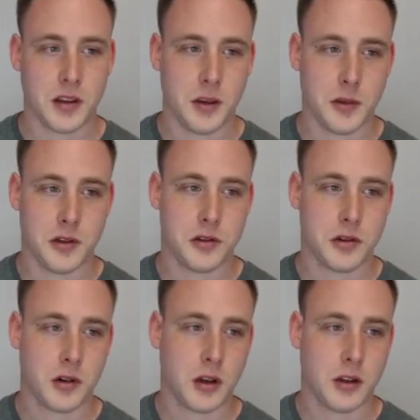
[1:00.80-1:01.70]

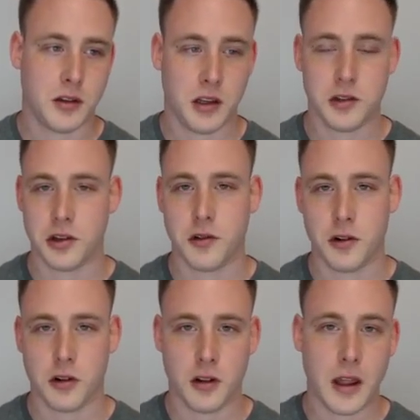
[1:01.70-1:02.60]
image data
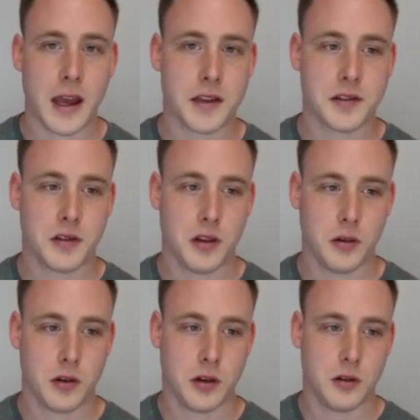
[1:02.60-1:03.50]
generator class that
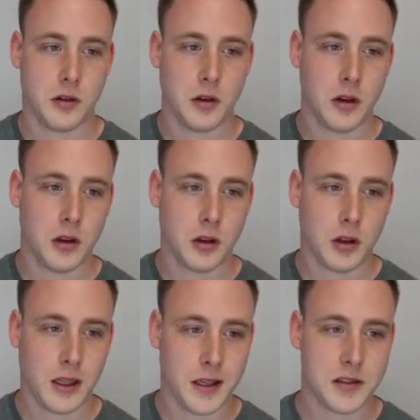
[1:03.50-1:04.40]
you can
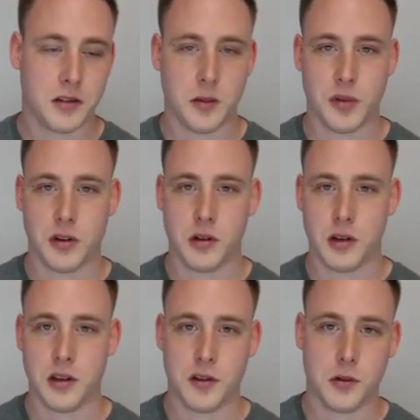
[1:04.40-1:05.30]
easily build
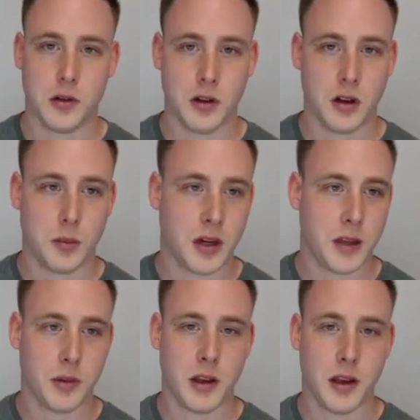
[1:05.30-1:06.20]
into a, a
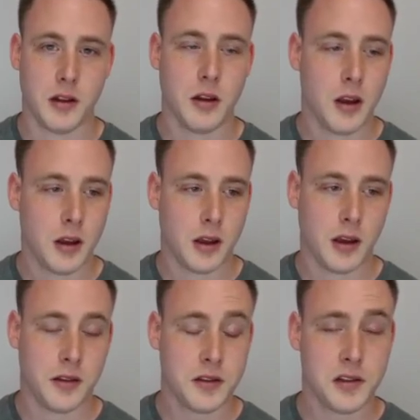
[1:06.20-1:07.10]
pipeline.
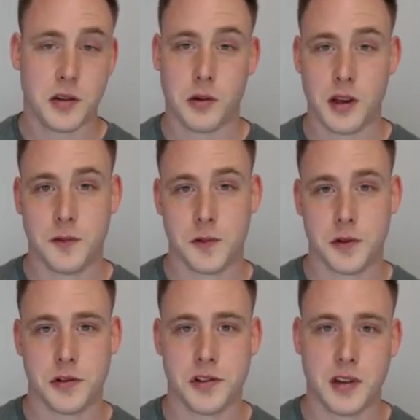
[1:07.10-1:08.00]
And this is great
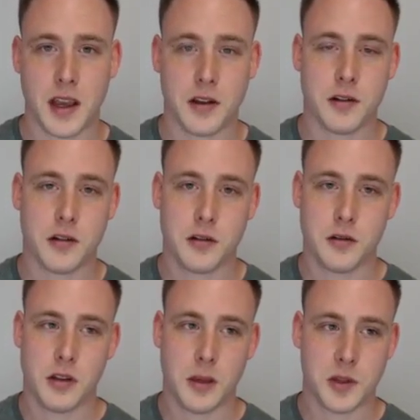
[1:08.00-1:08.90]
for standard
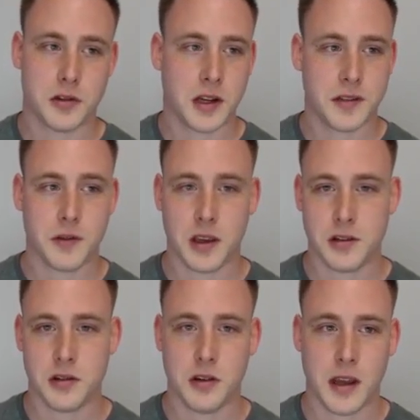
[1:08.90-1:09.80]
image
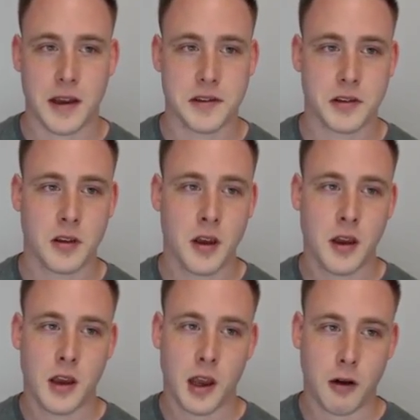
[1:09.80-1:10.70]
classification task.
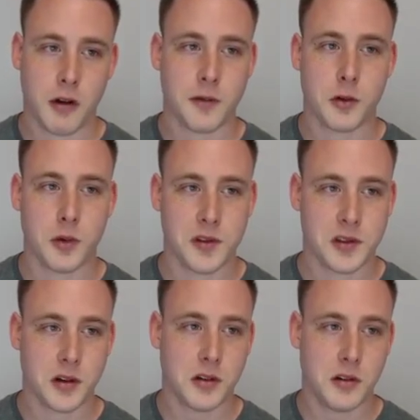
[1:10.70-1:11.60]
However, when you
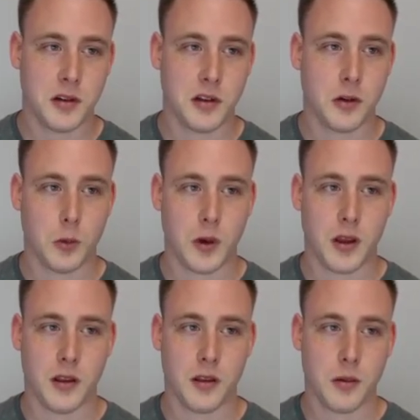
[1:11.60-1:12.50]
start to deal
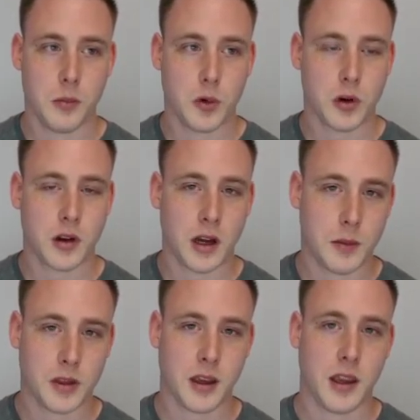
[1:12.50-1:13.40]
with more
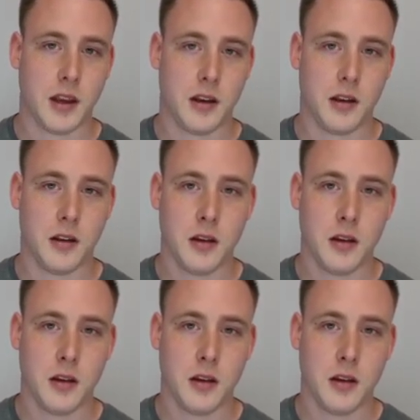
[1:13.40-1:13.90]
complicated